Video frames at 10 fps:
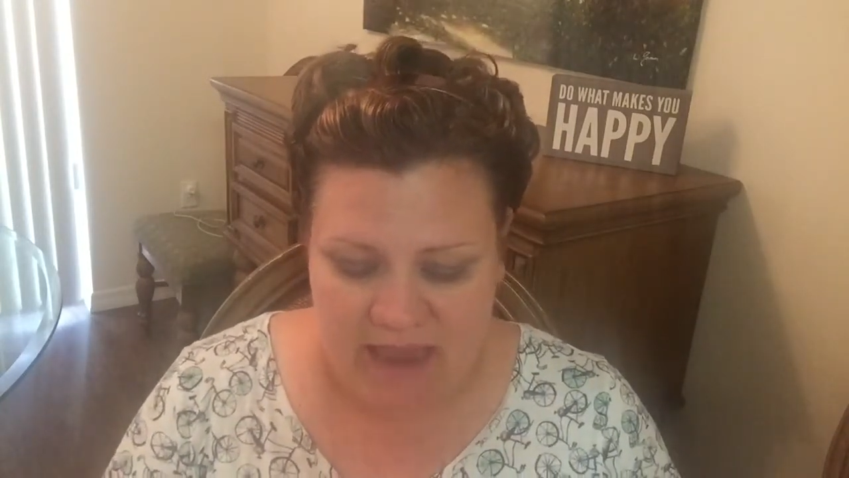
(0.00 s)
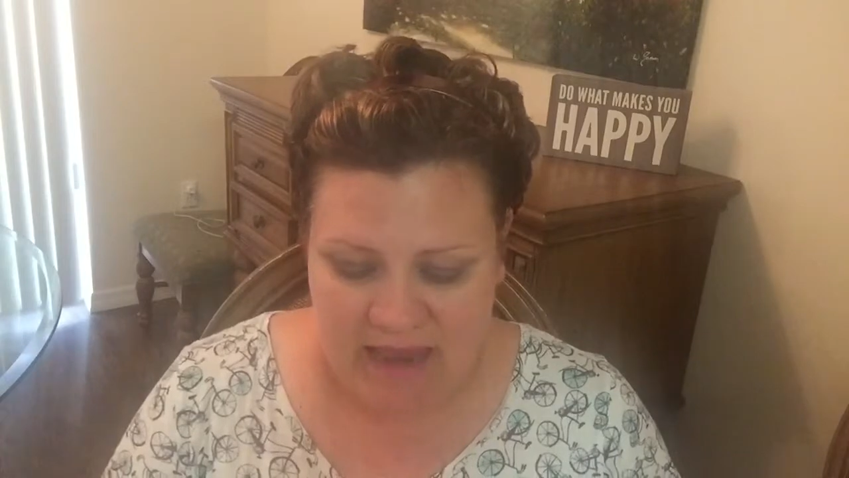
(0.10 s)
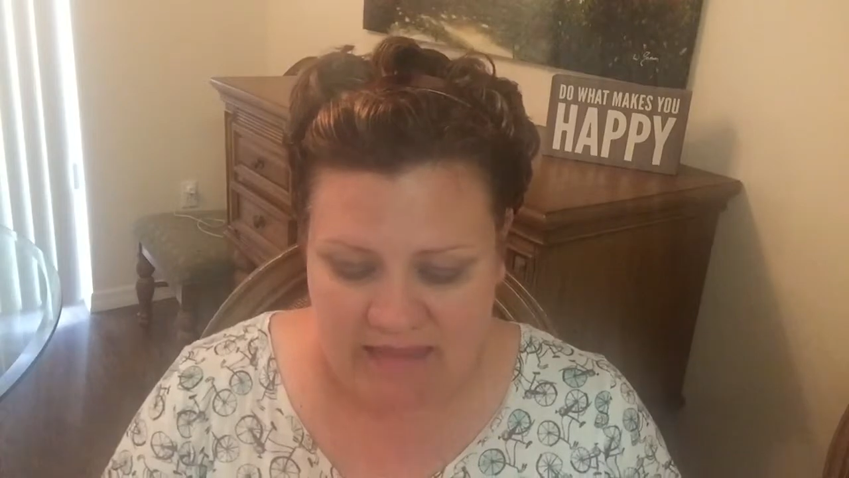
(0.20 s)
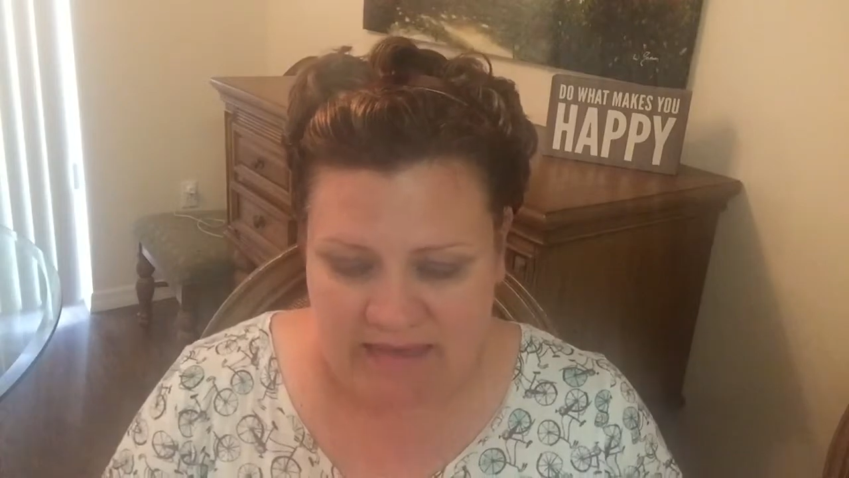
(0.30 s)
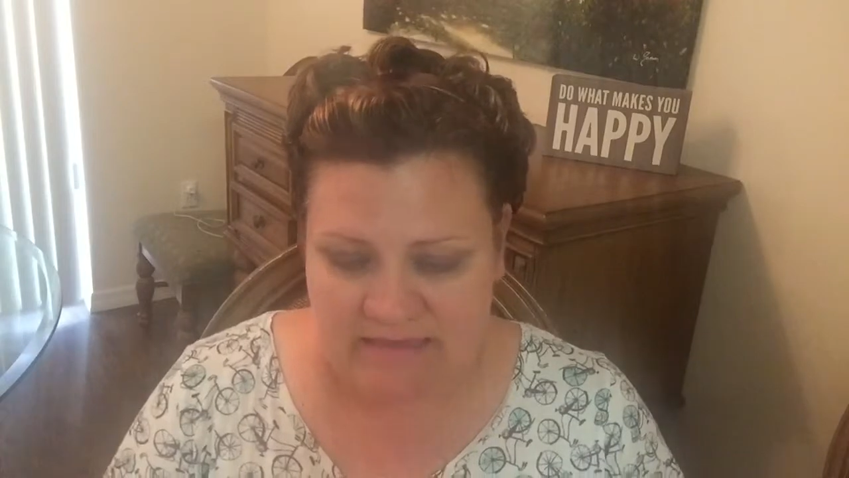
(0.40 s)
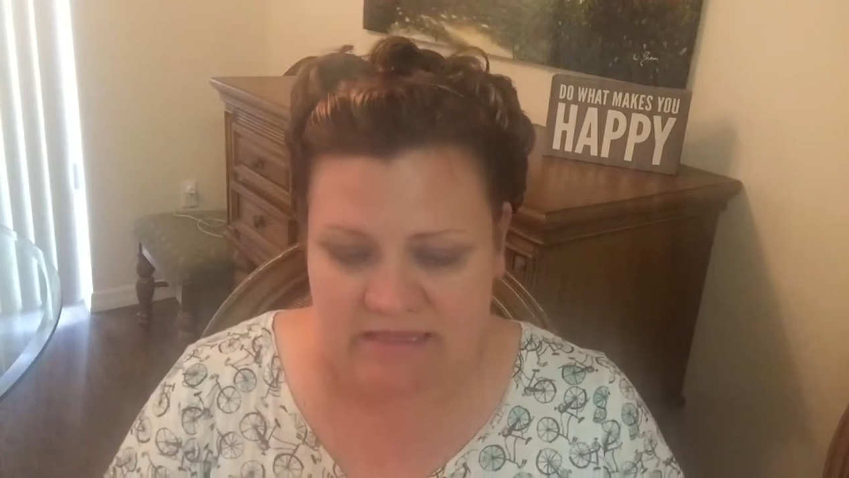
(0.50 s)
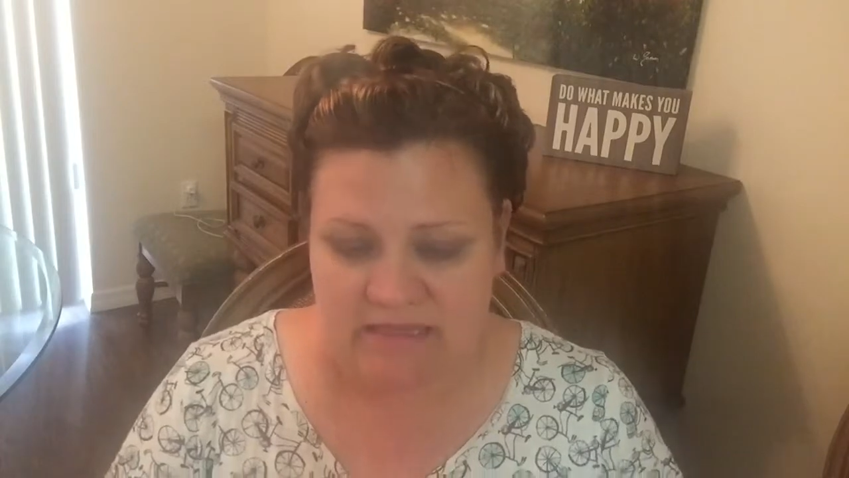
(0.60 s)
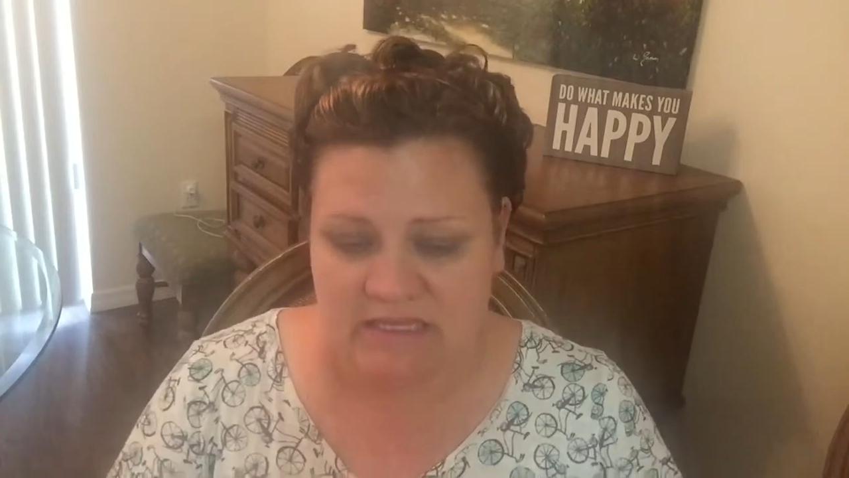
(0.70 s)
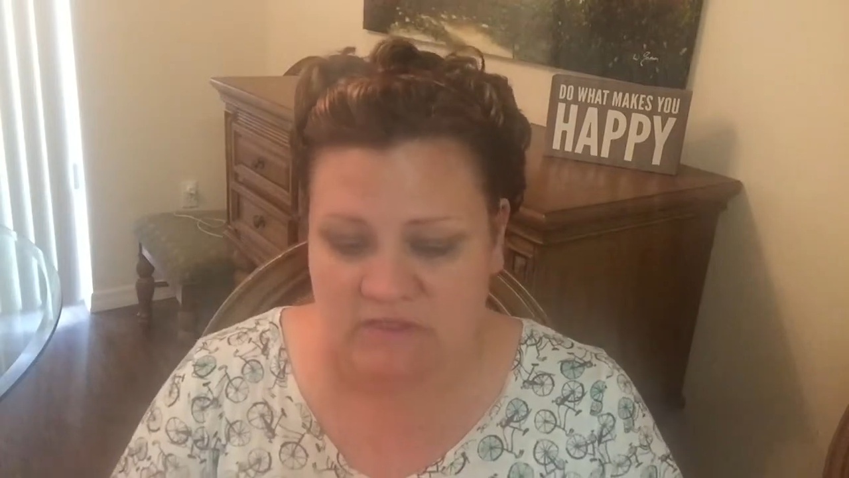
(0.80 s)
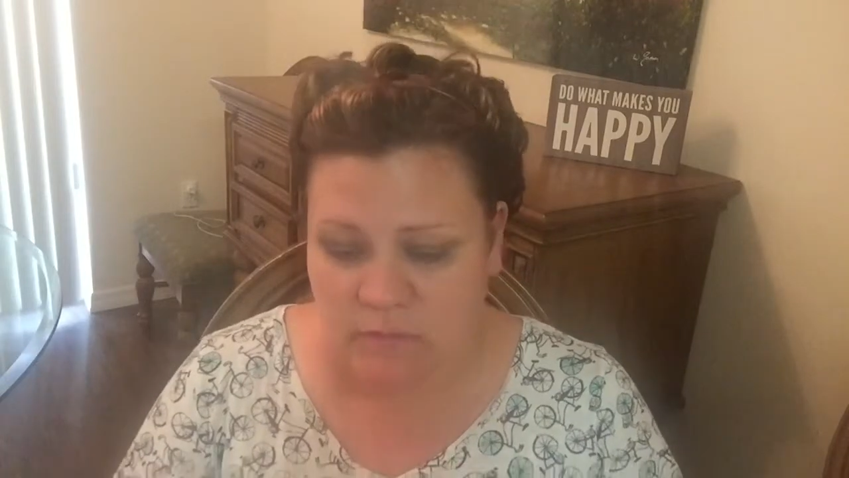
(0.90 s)
And like I said,
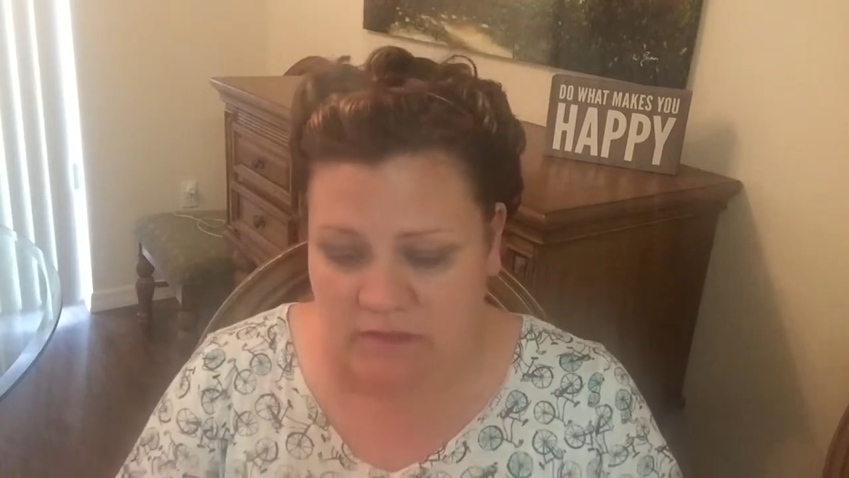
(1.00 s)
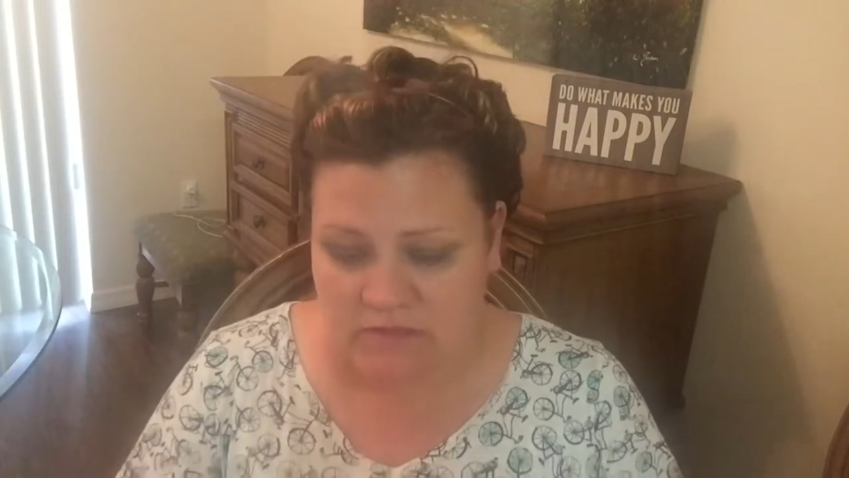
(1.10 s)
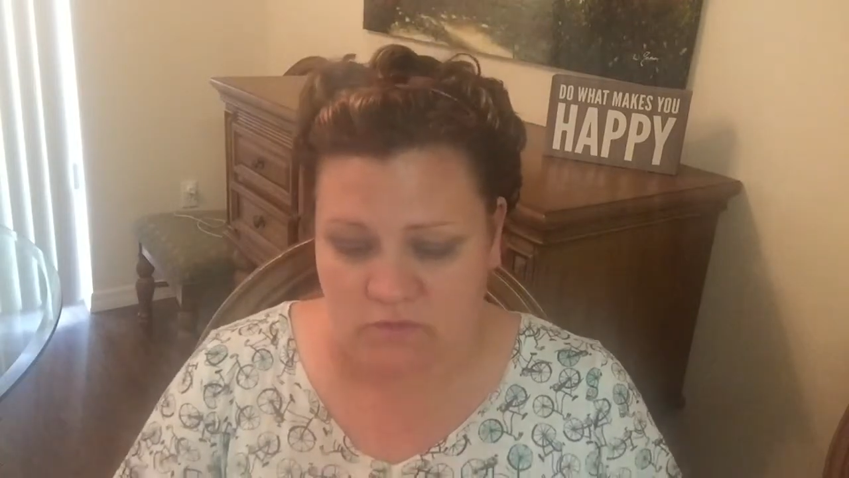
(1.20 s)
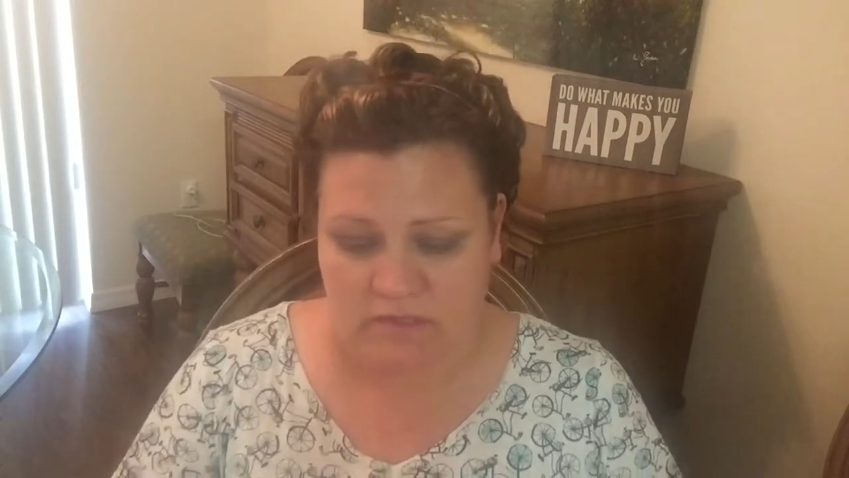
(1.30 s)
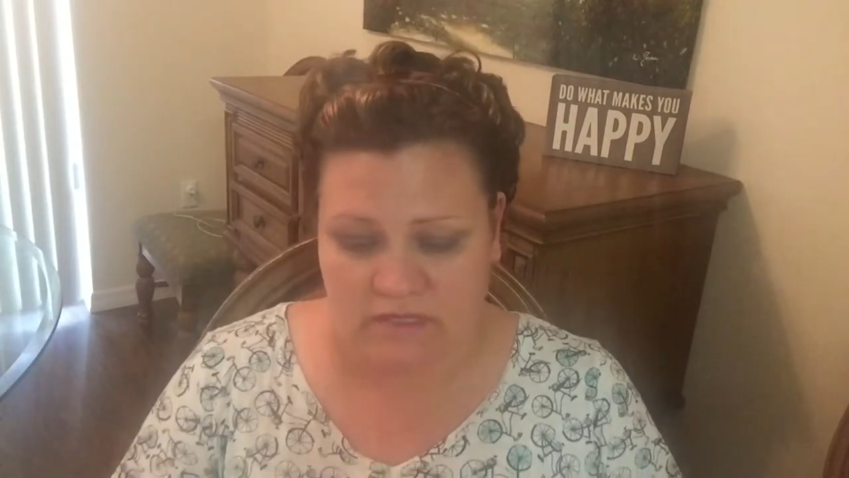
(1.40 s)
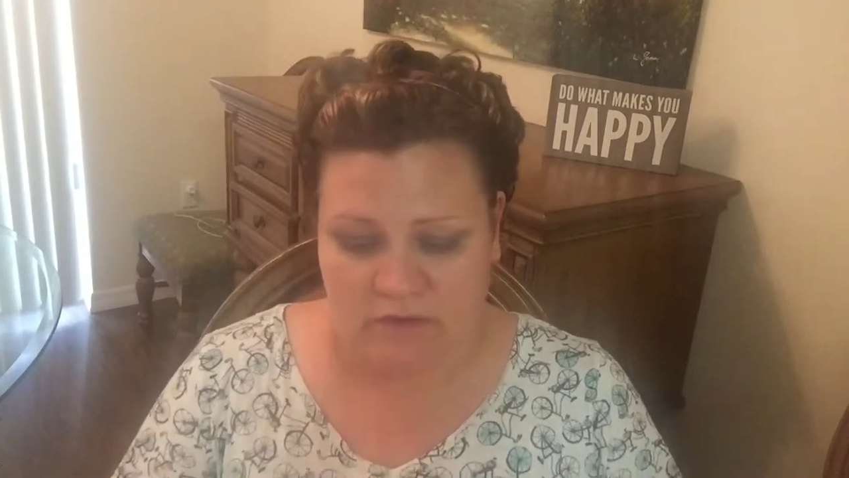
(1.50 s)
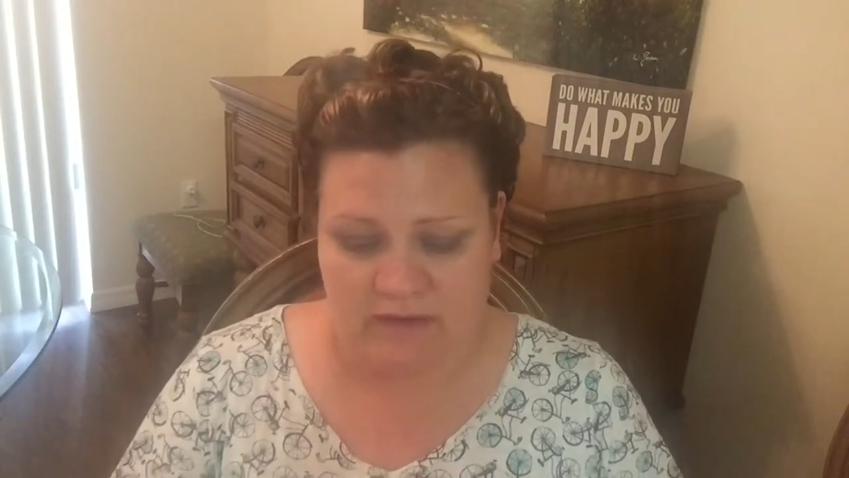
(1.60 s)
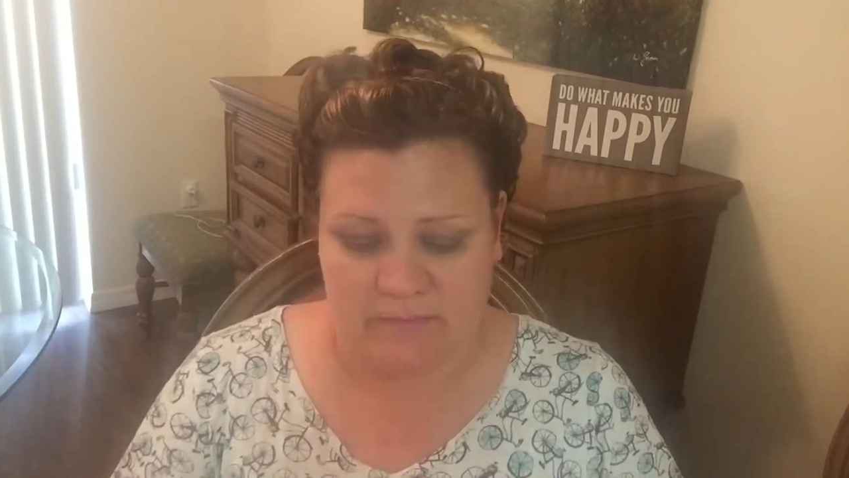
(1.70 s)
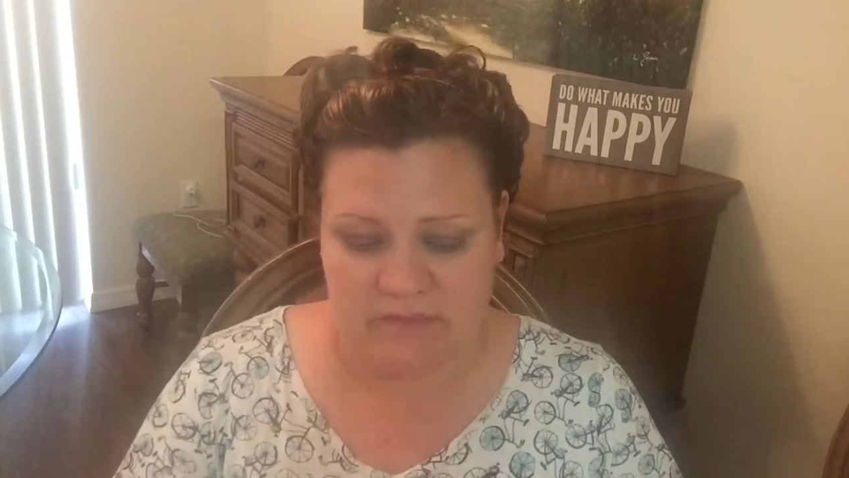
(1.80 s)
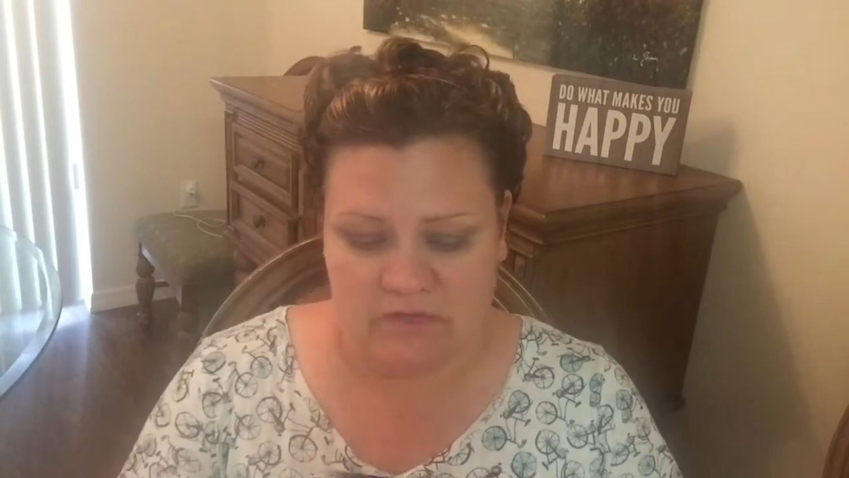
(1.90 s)
this book is really
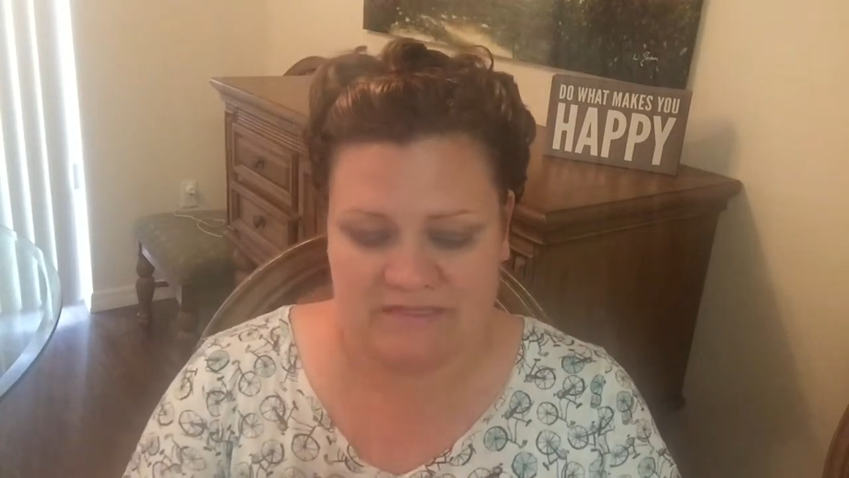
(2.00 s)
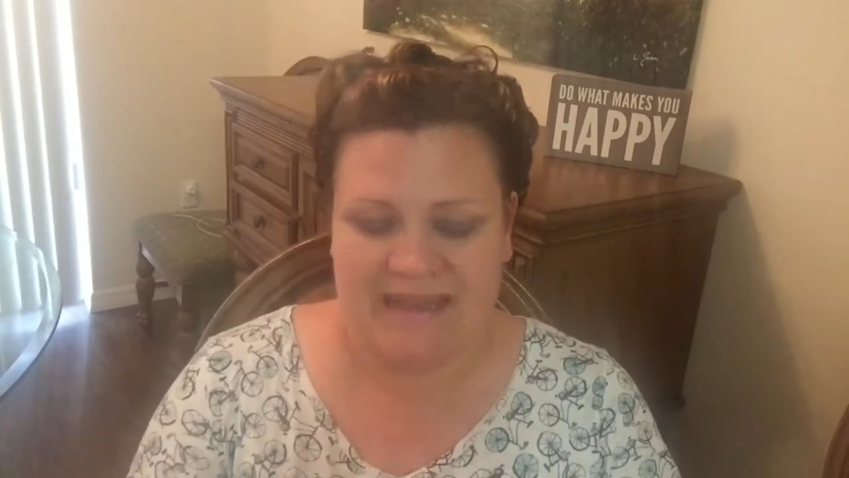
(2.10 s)
great because